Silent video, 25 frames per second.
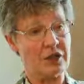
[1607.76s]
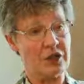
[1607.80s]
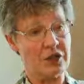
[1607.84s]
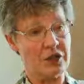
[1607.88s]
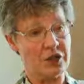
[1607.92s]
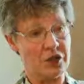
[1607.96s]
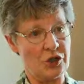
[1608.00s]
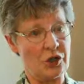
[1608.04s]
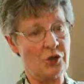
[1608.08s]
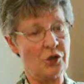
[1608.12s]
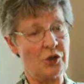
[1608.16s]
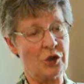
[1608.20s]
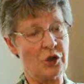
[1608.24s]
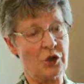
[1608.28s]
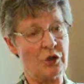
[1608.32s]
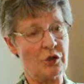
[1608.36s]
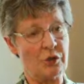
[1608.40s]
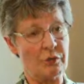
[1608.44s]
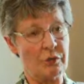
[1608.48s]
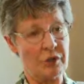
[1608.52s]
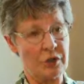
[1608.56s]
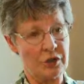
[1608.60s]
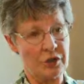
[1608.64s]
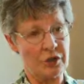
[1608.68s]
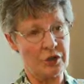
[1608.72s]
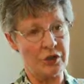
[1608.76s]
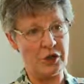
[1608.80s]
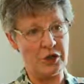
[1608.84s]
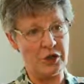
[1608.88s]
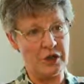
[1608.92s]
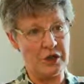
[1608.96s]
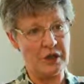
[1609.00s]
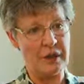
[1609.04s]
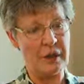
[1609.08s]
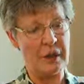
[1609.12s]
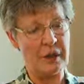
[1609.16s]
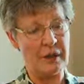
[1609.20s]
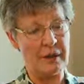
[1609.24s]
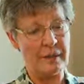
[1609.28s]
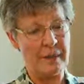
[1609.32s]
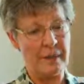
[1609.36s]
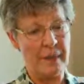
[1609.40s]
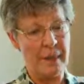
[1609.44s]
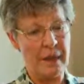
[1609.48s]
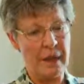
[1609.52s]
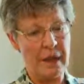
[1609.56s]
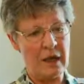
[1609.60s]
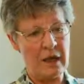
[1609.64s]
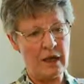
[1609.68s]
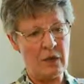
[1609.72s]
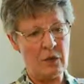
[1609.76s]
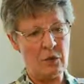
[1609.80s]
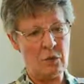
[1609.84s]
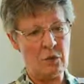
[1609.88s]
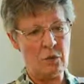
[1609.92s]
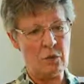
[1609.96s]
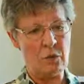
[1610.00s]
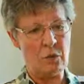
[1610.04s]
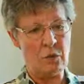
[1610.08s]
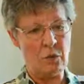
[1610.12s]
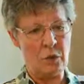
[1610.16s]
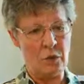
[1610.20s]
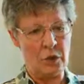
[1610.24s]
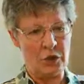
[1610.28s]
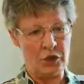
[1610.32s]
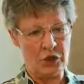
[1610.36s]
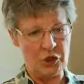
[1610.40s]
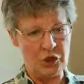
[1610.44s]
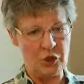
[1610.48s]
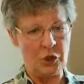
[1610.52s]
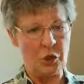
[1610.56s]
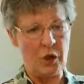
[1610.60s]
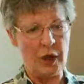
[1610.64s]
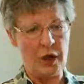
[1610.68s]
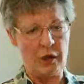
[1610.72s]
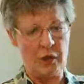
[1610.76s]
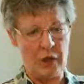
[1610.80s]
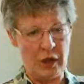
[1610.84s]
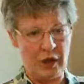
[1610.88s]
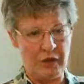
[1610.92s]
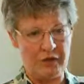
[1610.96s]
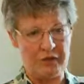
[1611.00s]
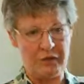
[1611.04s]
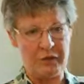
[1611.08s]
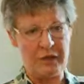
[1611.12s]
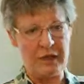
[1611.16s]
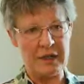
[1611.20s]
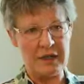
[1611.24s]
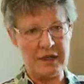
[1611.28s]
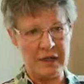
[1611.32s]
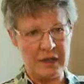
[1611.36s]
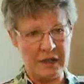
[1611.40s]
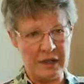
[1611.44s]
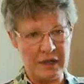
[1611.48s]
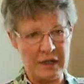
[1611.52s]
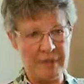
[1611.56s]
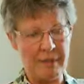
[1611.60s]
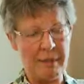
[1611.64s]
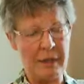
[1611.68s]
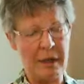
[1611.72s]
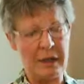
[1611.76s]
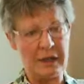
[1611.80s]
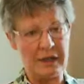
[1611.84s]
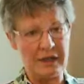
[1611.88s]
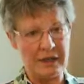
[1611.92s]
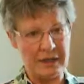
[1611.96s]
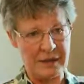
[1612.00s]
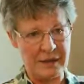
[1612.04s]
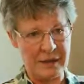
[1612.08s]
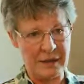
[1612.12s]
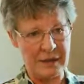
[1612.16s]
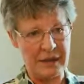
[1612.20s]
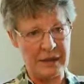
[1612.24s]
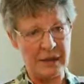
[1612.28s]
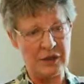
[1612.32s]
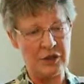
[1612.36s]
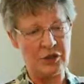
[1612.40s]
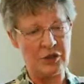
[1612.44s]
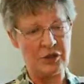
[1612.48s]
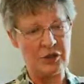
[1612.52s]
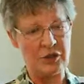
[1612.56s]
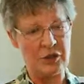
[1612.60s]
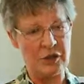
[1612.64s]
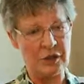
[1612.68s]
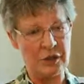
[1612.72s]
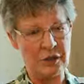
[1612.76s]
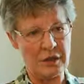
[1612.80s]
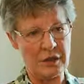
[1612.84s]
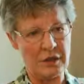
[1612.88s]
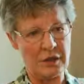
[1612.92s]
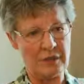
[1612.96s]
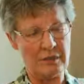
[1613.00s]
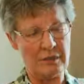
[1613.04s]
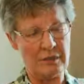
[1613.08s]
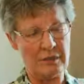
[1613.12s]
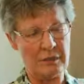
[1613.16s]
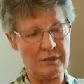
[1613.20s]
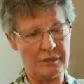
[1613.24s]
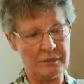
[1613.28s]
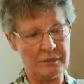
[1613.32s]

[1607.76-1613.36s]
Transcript: I just don't know, but certainly we do quite well for Indian and Pakistani students.